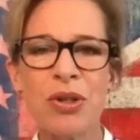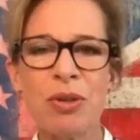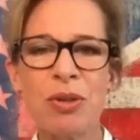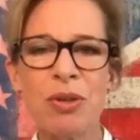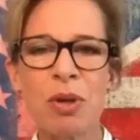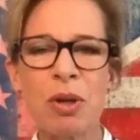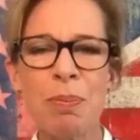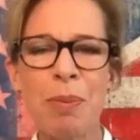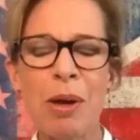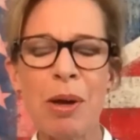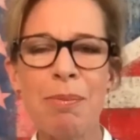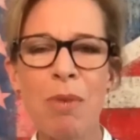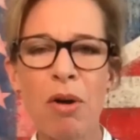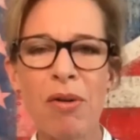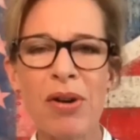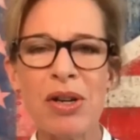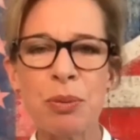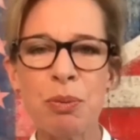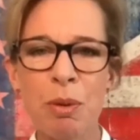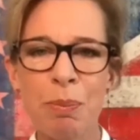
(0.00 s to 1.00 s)
Yeah. But
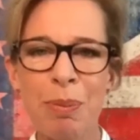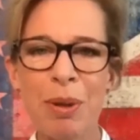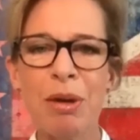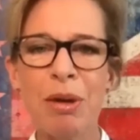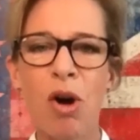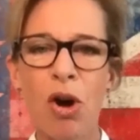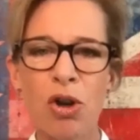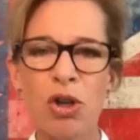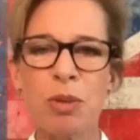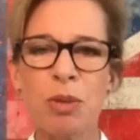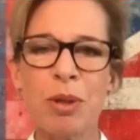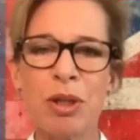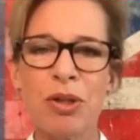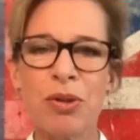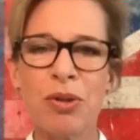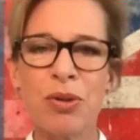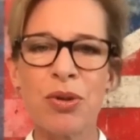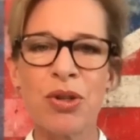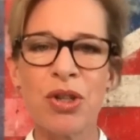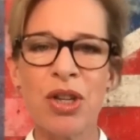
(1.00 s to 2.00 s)
Maurice, we built
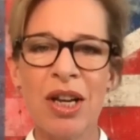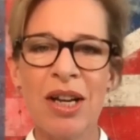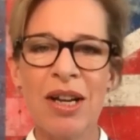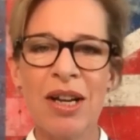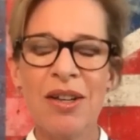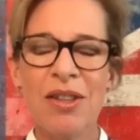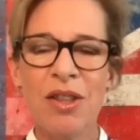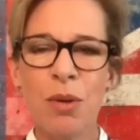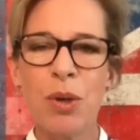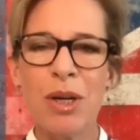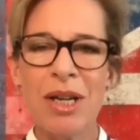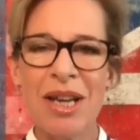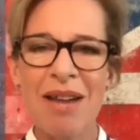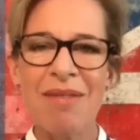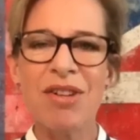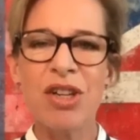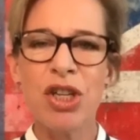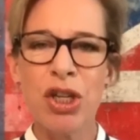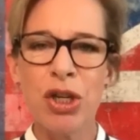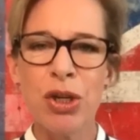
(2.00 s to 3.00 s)
hospitals that were
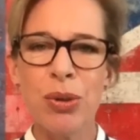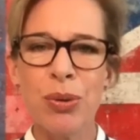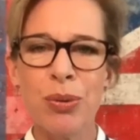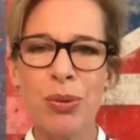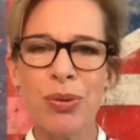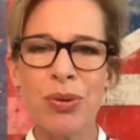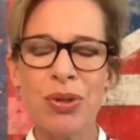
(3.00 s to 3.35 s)
never used.